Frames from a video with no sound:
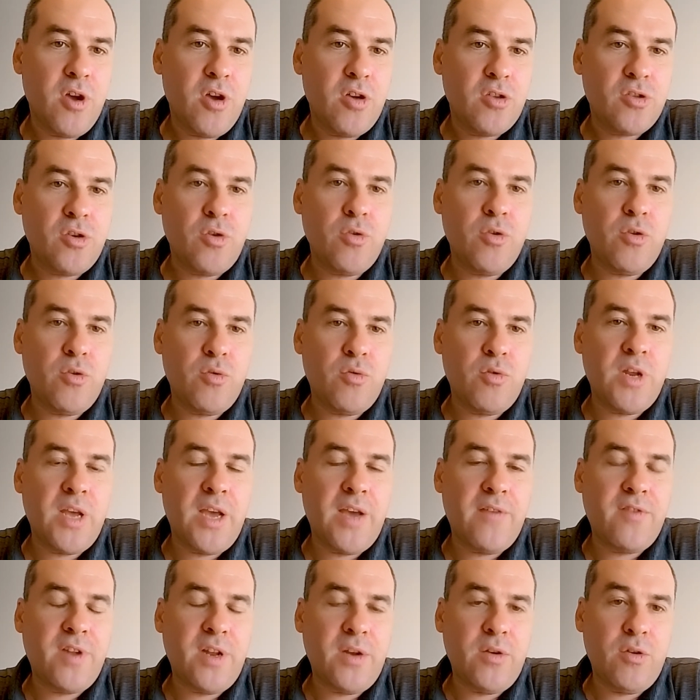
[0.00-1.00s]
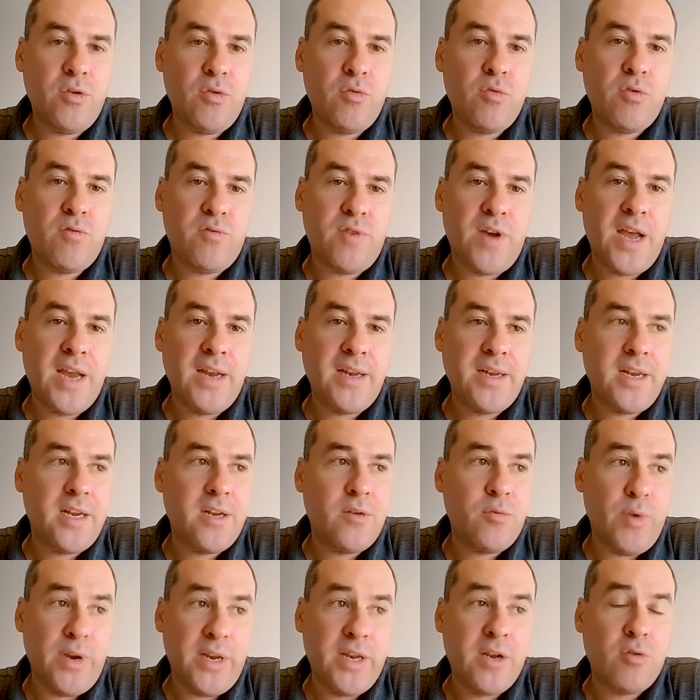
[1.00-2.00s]
So you would find
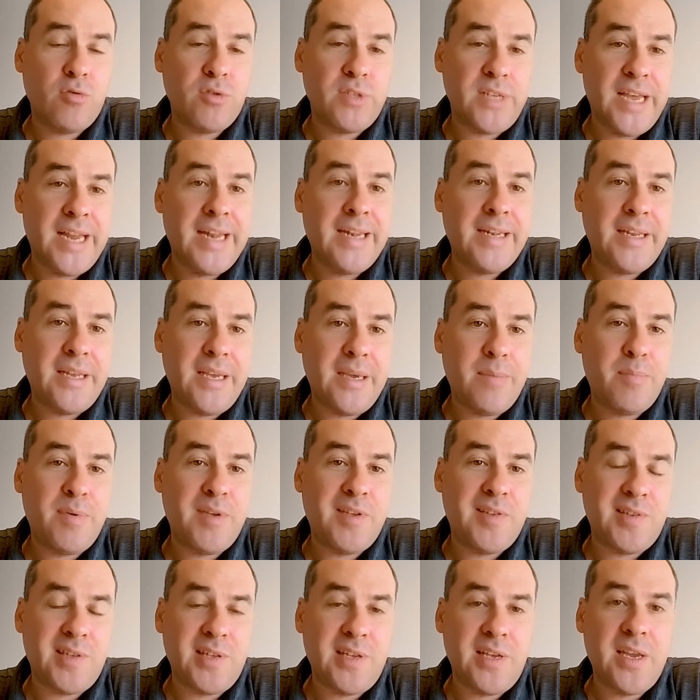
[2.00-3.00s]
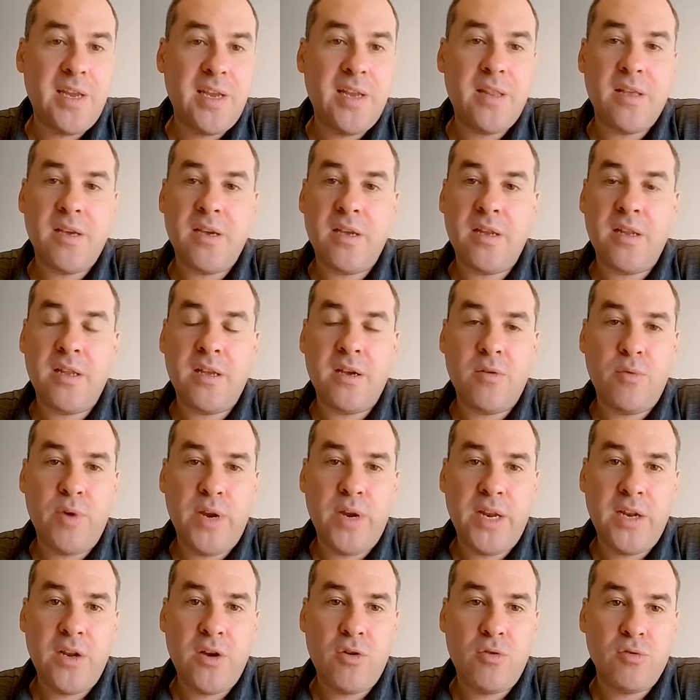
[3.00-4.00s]
that Windows NT PC, the
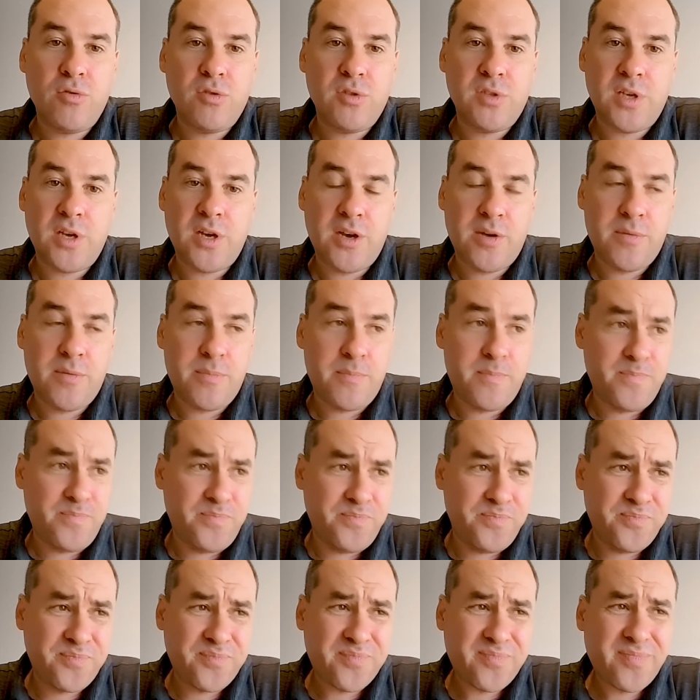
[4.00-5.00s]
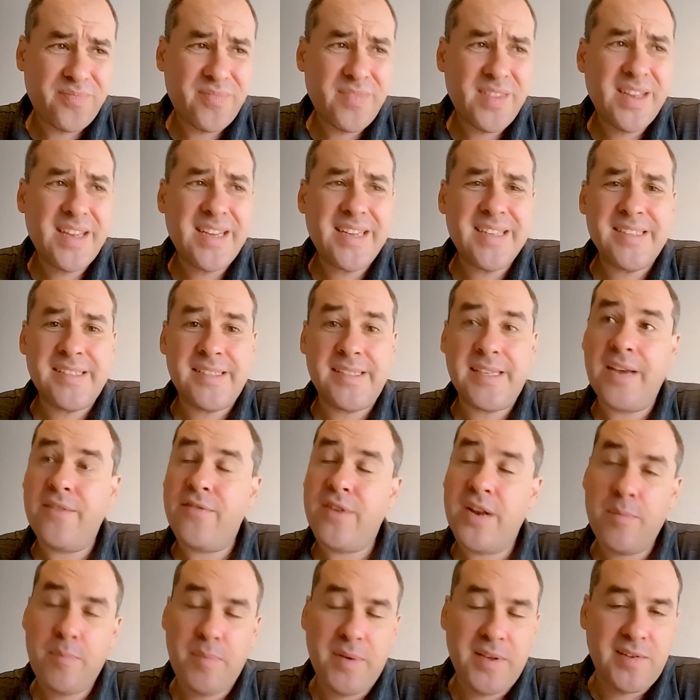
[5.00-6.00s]
Windows
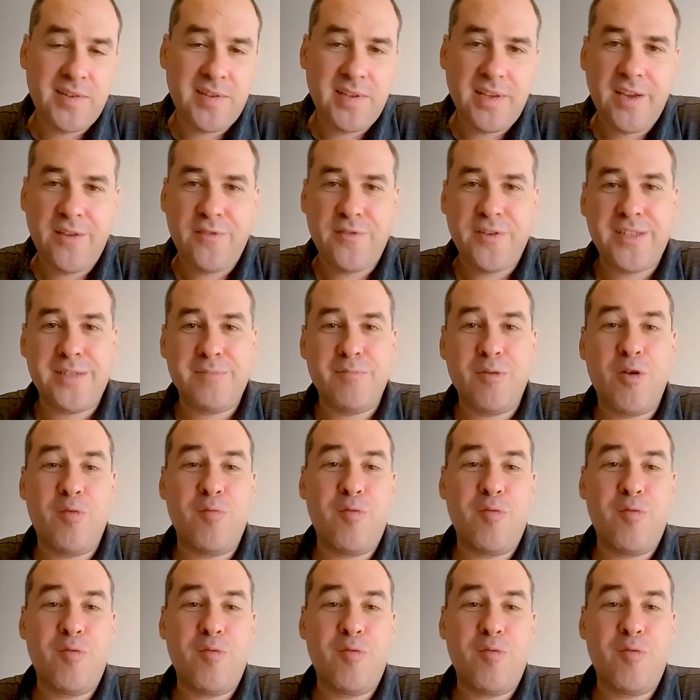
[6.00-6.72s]
7 PC, if it's more